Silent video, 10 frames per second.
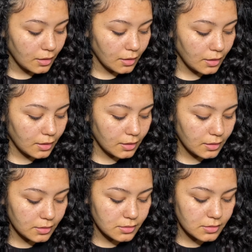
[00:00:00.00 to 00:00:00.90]

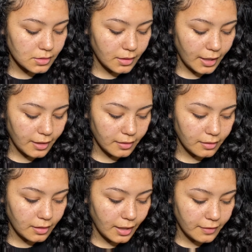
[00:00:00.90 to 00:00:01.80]
And
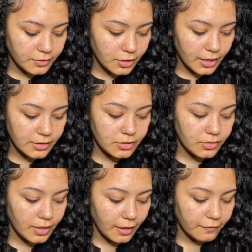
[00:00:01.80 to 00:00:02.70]
after I
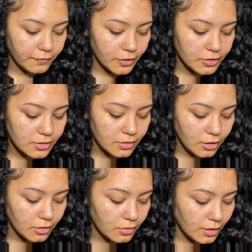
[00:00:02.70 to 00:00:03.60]
do that first
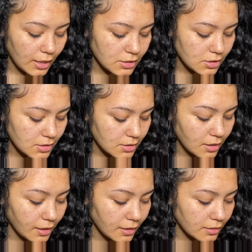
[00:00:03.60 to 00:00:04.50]
coat, I just
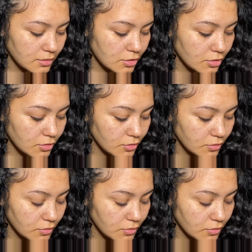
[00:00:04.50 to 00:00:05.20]
like to